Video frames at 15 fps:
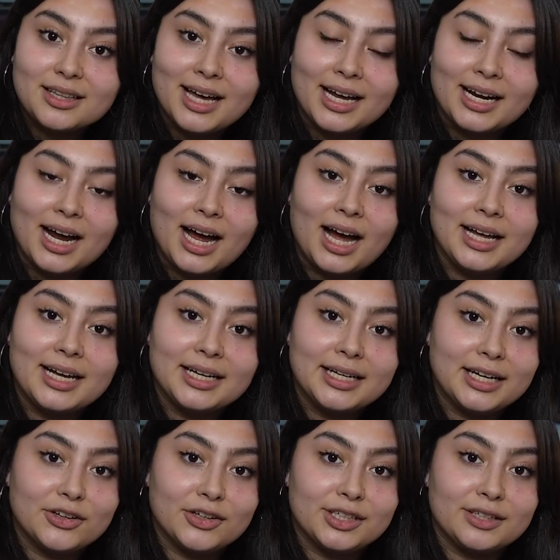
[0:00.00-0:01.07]
that I
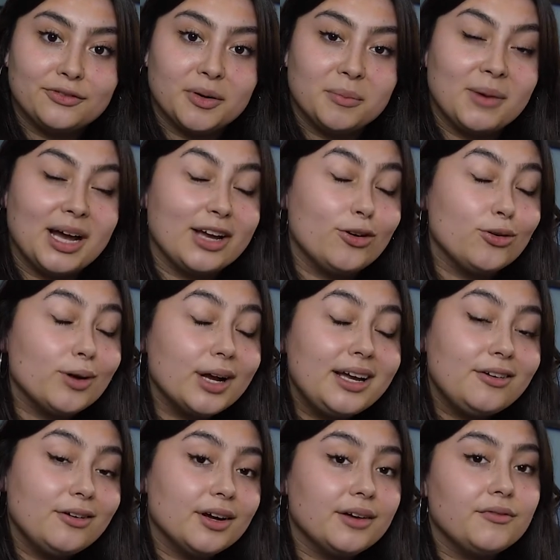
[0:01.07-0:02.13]
inherited from my
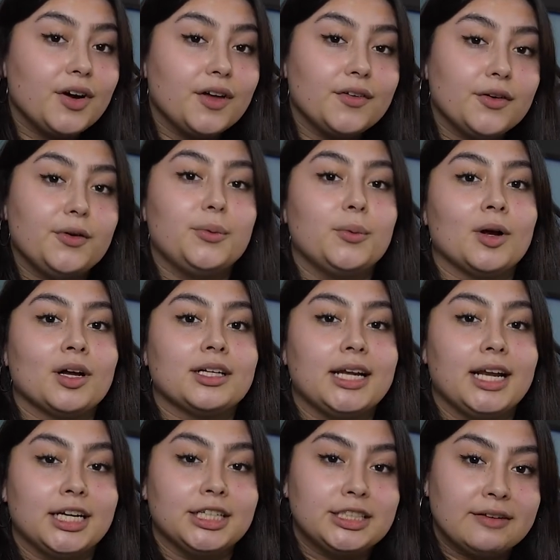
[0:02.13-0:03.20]
great-grandfather who worked in
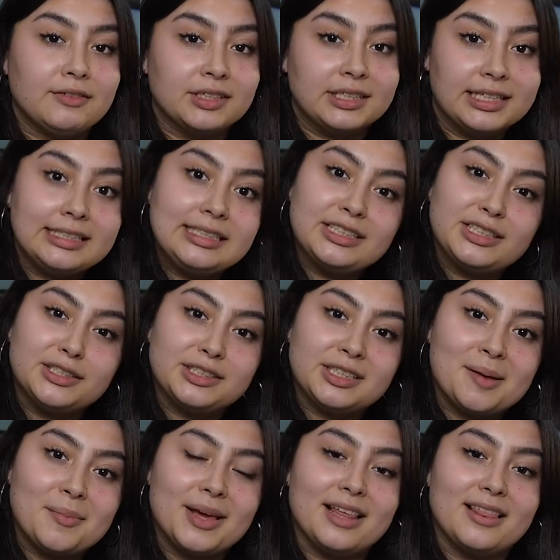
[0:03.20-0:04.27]
a Chevrolet
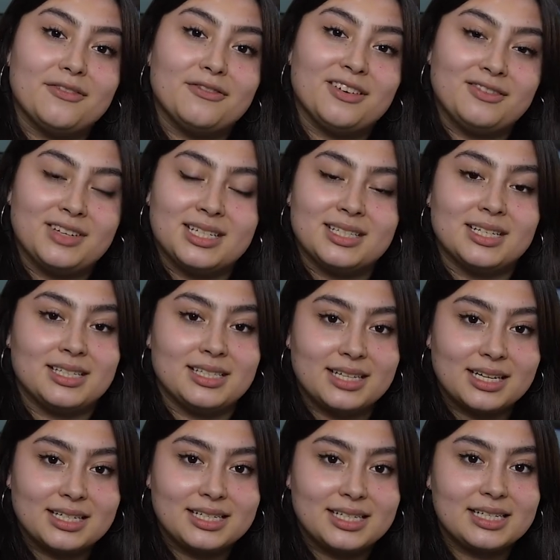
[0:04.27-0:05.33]
dealership in the fifties and
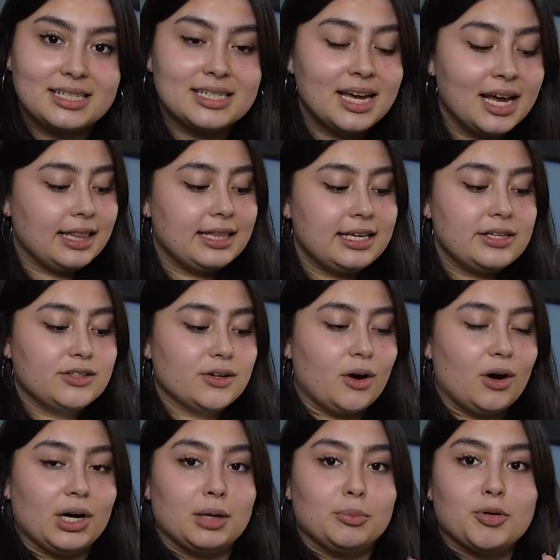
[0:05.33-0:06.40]
sixties. These
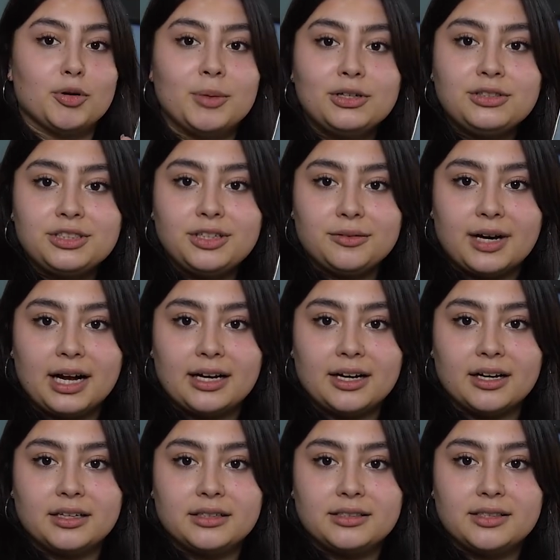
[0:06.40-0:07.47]
are promotional Promotional
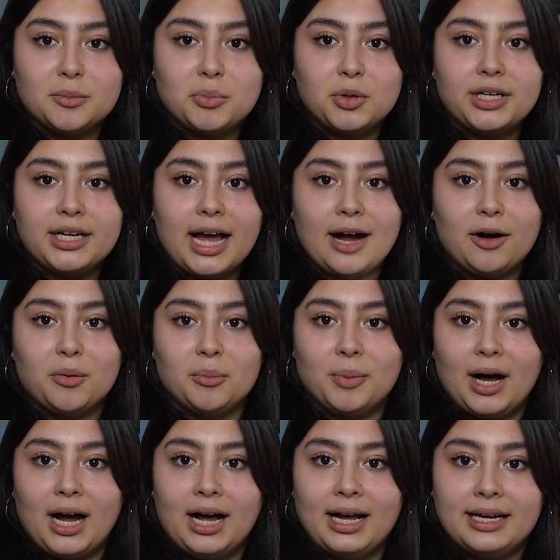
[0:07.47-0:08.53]
records put out
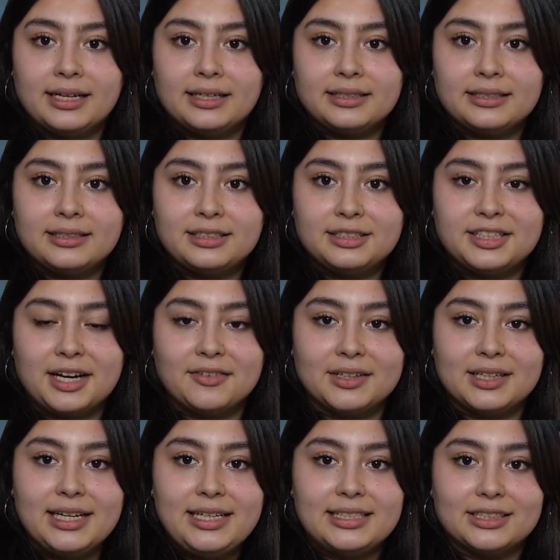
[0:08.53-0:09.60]
by
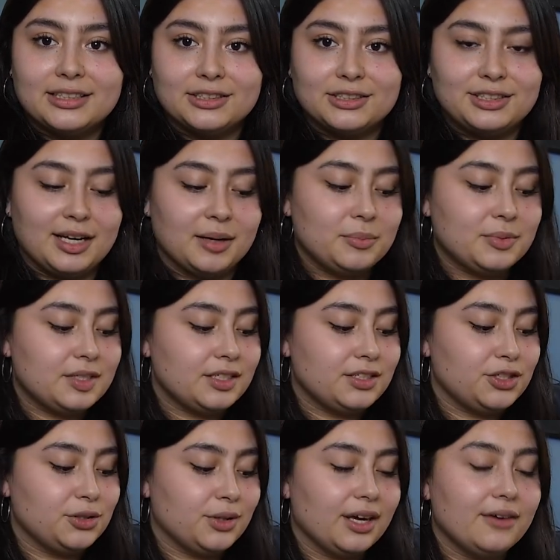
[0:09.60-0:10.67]
Chevrolet dealerships
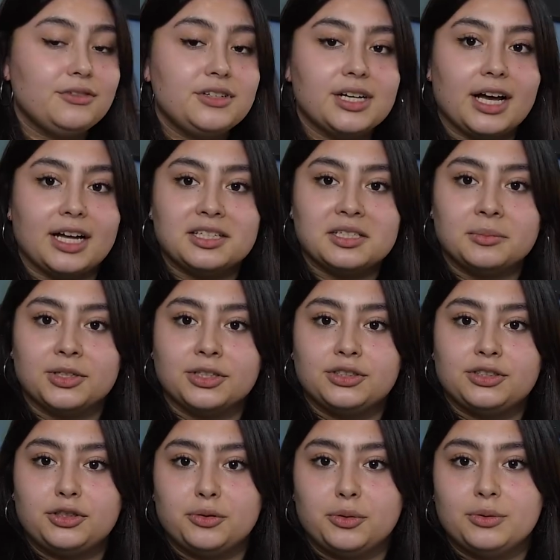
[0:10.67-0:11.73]
to give to customers
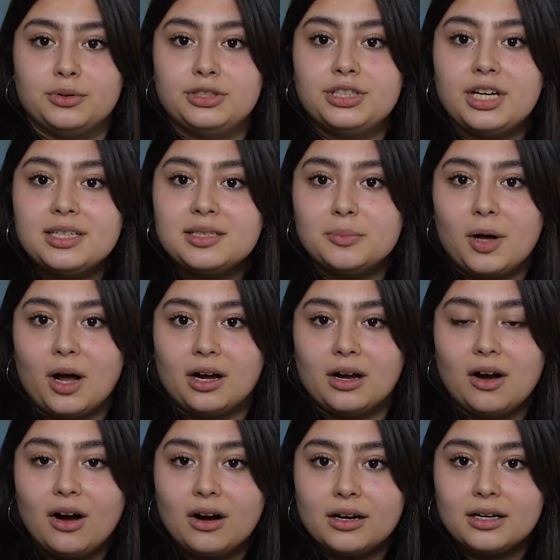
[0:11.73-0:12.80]
who just bought
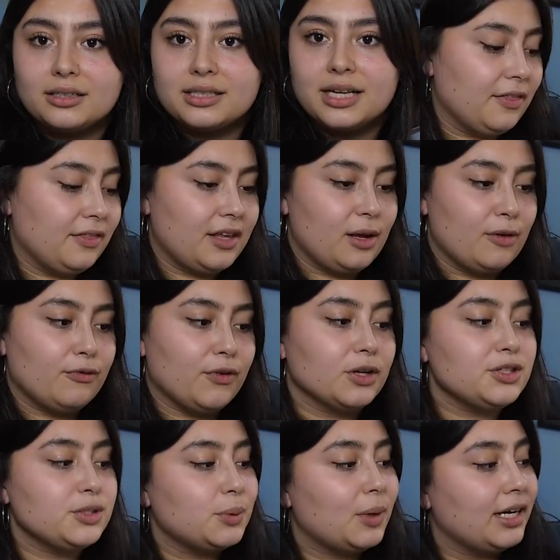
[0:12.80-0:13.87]
cars. The
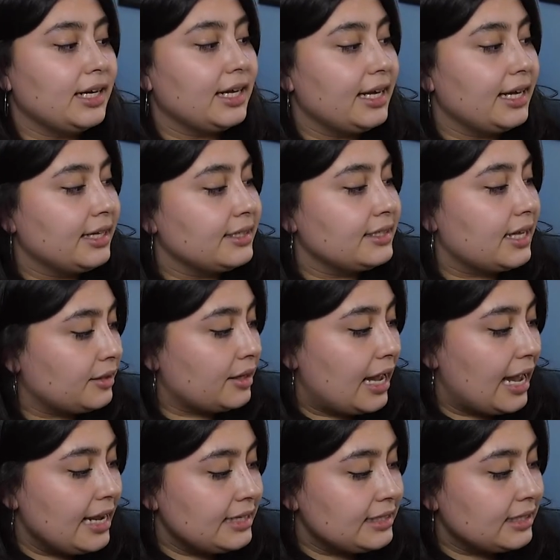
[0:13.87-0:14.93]
first one is
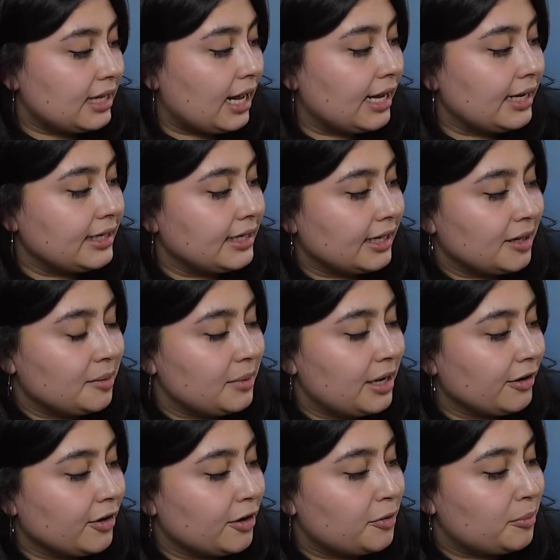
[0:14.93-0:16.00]
A-side
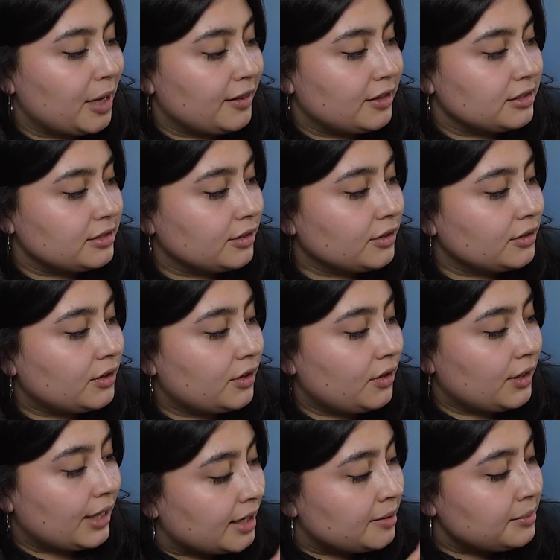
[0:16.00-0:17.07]
Camaro by The
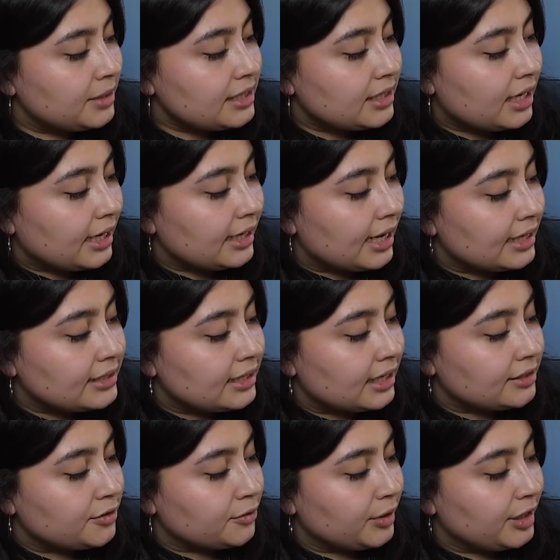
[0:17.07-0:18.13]
Circle and B-side S
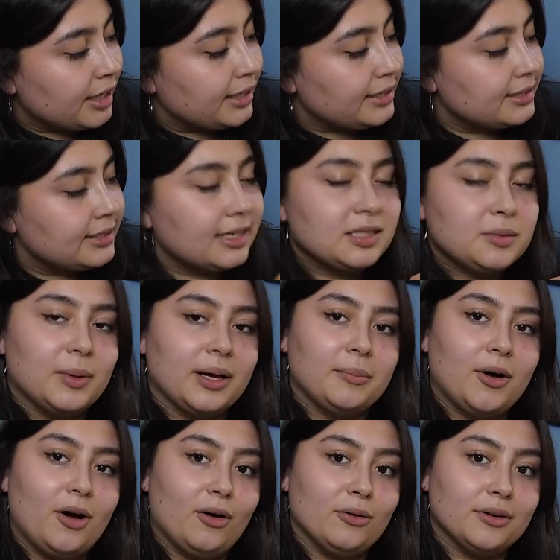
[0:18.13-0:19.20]
S three ninety-six by
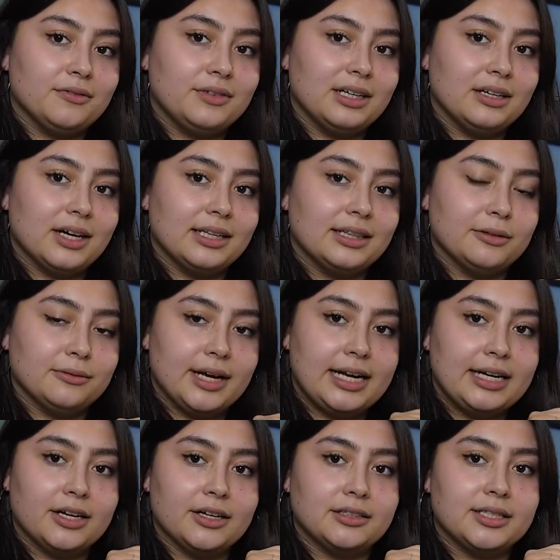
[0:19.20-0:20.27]
Paul Revere and the
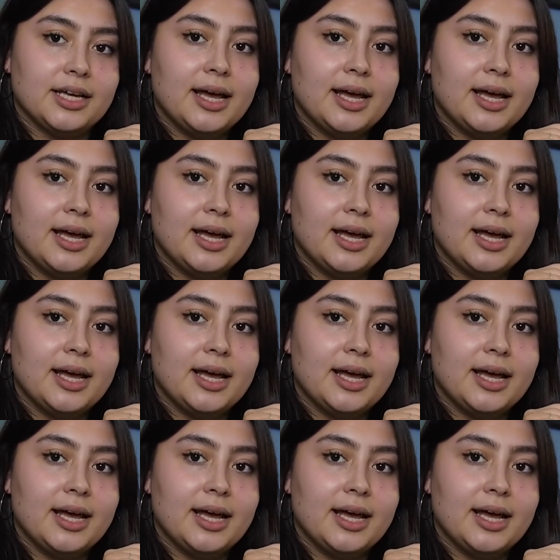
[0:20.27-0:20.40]
Raiders,